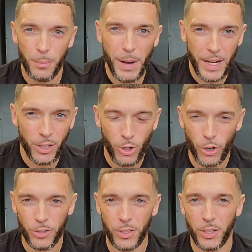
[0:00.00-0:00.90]
the body
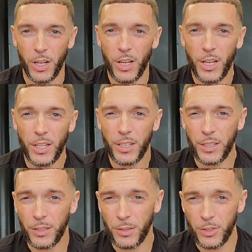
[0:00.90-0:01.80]
hardening,
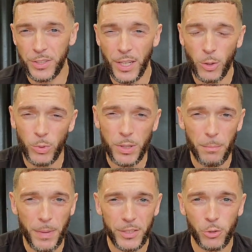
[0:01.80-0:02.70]
dealing with the
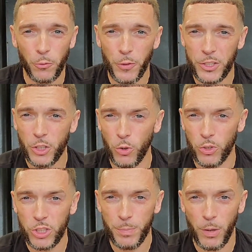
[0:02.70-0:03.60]
mental, physical,
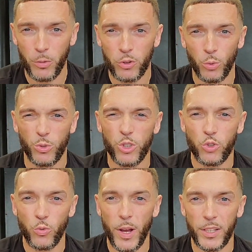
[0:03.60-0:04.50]
and spiritual
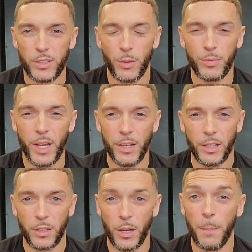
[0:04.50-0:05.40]
stress of
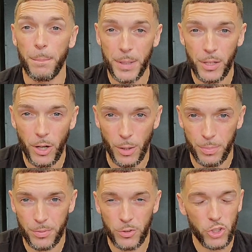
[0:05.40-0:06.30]
getting beat
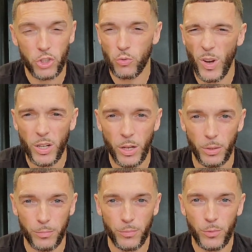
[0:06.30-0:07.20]
up, straight
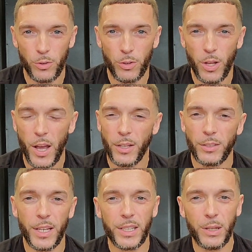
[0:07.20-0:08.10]
up.
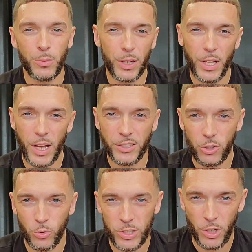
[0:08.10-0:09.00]
Like even the guys
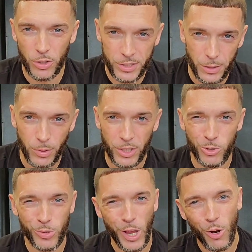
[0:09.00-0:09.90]
that you see on TV that
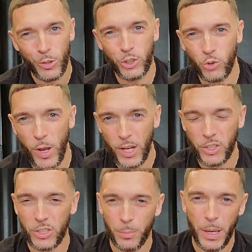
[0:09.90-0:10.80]
you say, oh, he's trash,
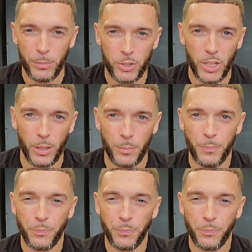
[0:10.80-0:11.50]
he's a paper champ.